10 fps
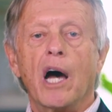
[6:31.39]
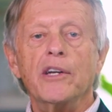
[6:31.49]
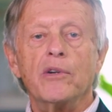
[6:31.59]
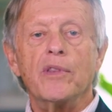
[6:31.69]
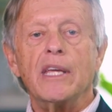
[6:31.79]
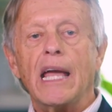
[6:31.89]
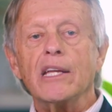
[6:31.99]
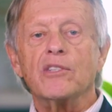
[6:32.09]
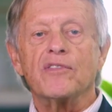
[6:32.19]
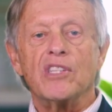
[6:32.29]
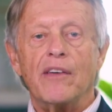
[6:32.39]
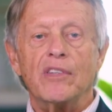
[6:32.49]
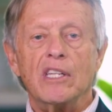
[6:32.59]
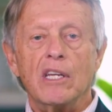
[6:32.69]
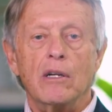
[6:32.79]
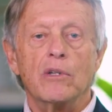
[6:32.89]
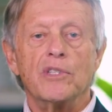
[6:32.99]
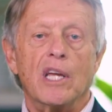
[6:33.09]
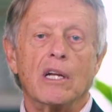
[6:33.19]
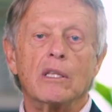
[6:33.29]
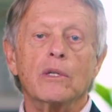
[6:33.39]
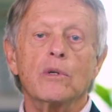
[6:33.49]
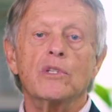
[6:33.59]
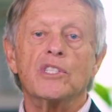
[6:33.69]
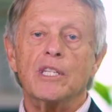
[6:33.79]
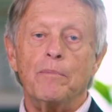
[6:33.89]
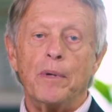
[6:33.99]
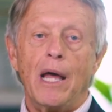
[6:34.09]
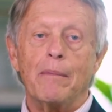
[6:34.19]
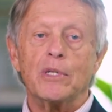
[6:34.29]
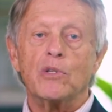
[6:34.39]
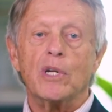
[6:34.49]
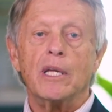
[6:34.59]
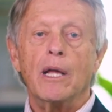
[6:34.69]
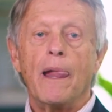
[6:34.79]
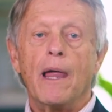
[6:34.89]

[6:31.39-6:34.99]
under the age of 7 years includes tympanometry